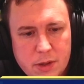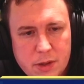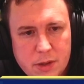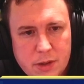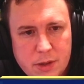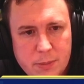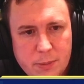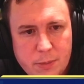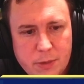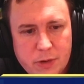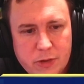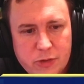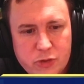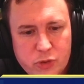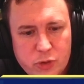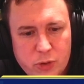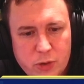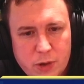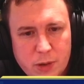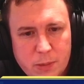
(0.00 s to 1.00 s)
Didn't want us
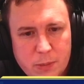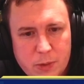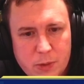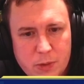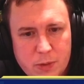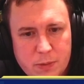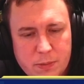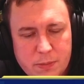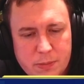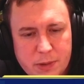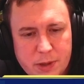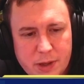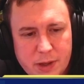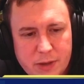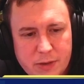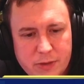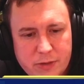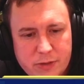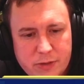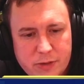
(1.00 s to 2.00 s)
drawing more, but
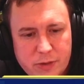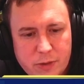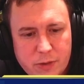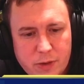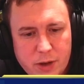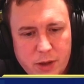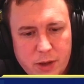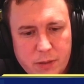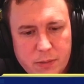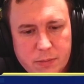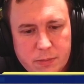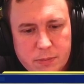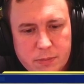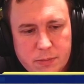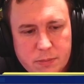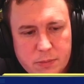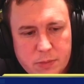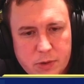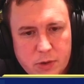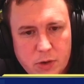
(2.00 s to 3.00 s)
that's alright.
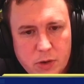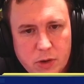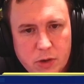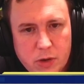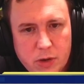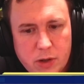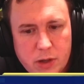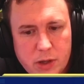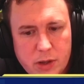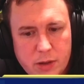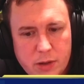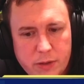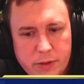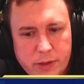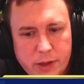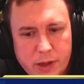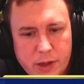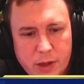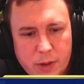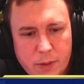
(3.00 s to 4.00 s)
We've got a good little
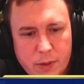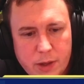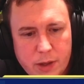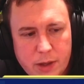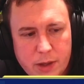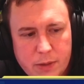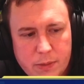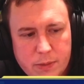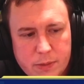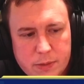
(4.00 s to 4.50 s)
thing going now.